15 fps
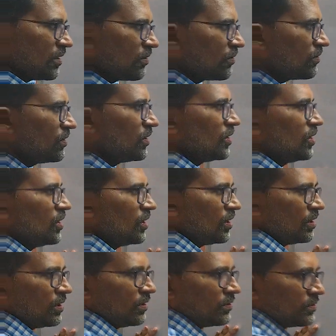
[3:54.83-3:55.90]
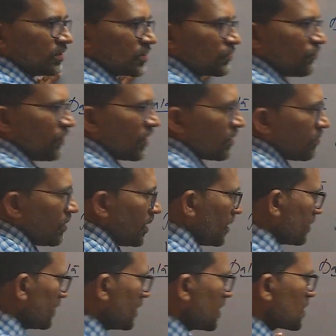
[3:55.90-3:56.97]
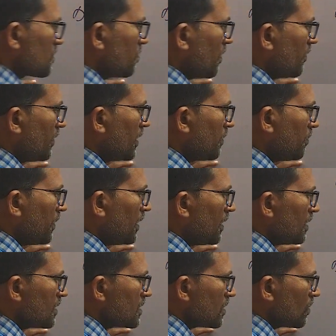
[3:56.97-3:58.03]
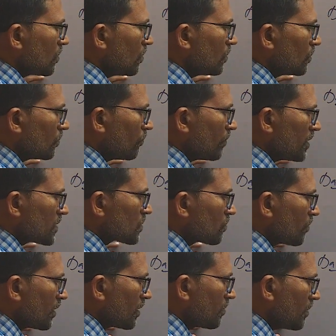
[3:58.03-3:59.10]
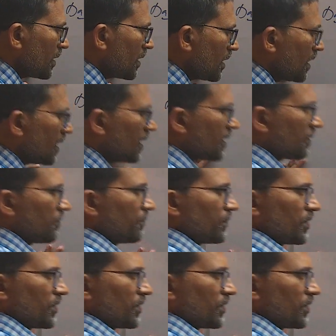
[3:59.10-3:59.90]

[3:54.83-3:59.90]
Now this formula, that is power P is equal to V square by R.